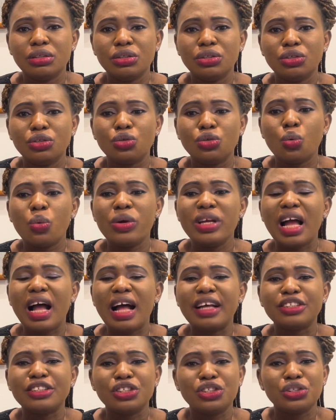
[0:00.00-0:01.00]
So when you're
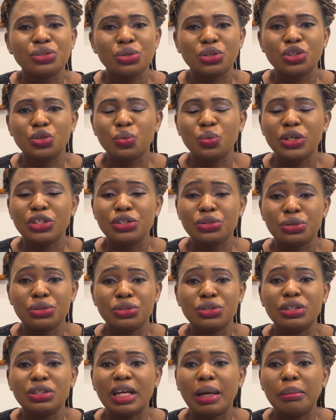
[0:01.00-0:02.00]
asking such questions,
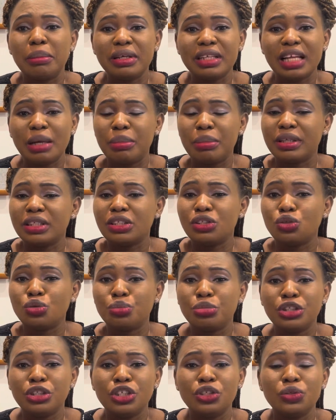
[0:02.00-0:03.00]
you can make that person to
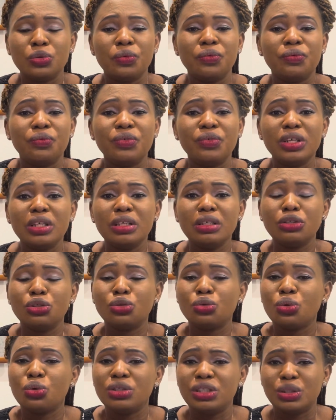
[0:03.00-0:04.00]
begin to feel
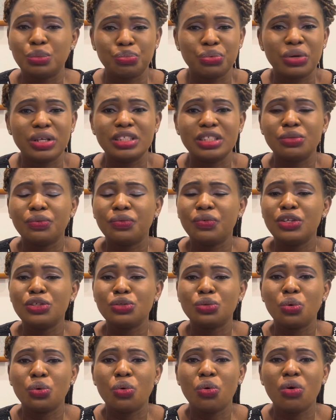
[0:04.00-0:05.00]
so depressed, feel
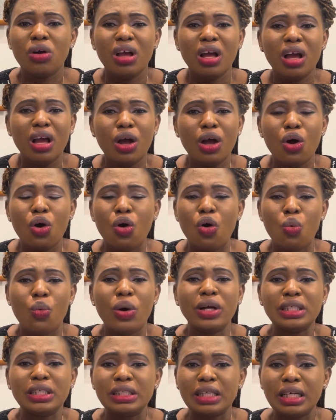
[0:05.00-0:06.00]
so
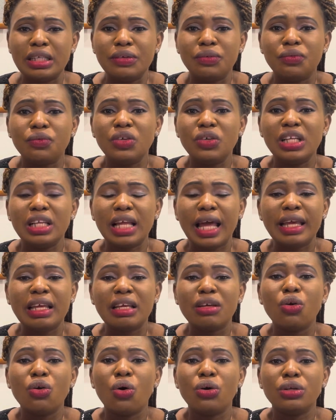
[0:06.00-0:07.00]
unwanted, feel like
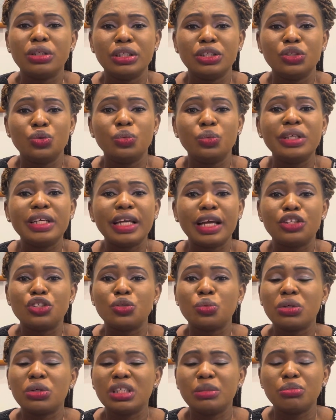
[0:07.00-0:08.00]
God is wicked
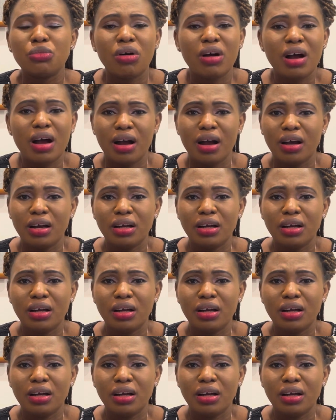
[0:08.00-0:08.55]
towards him or her.